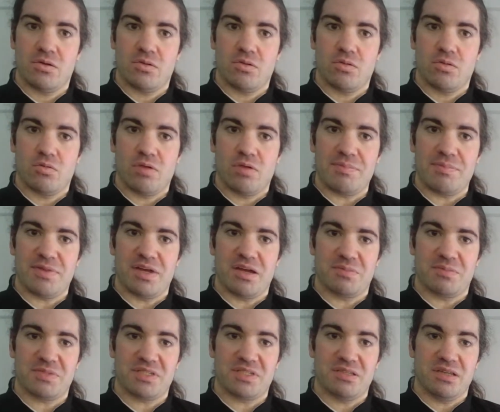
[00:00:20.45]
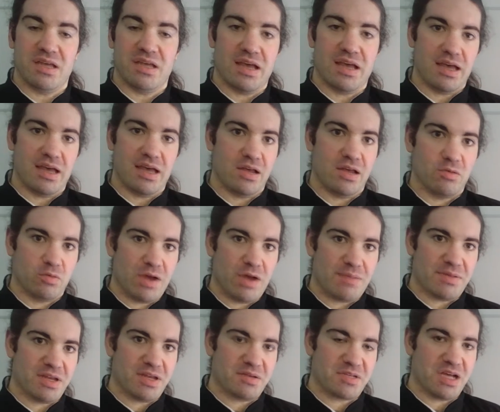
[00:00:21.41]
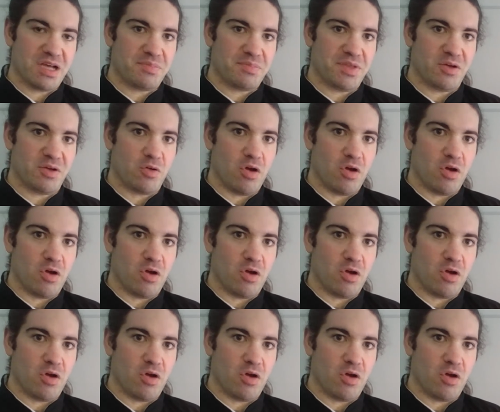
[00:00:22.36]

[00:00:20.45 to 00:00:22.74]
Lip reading: wrapping atop their